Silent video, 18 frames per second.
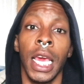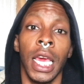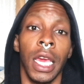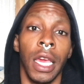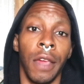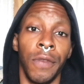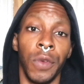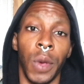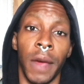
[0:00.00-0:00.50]

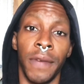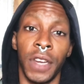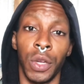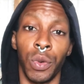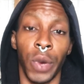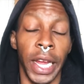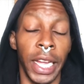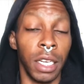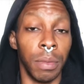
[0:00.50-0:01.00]
If you have any
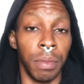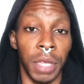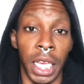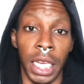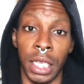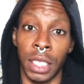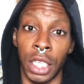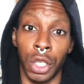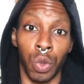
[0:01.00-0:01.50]
random
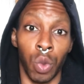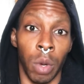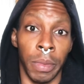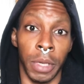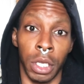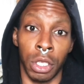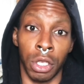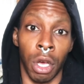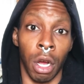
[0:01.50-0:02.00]
things that you want me
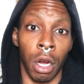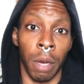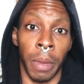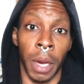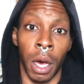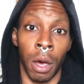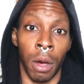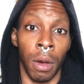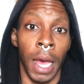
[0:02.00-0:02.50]
to talk
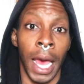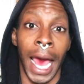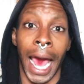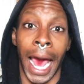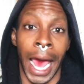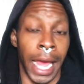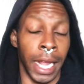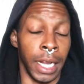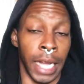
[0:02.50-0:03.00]
about,
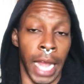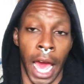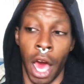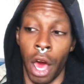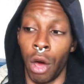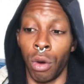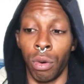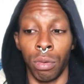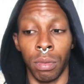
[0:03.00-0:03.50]
I
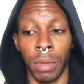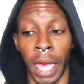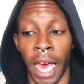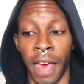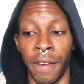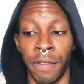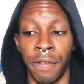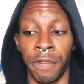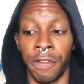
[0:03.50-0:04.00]
now
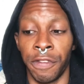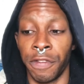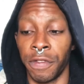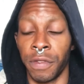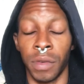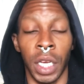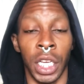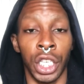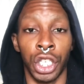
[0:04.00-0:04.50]
have
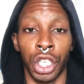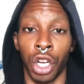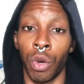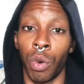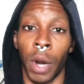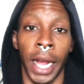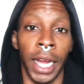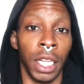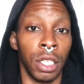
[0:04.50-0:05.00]
a show
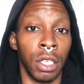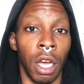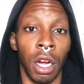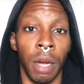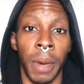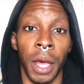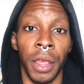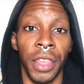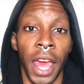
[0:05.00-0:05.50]
where I can talk
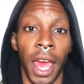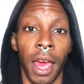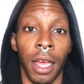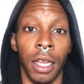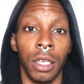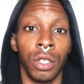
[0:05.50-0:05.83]
about that.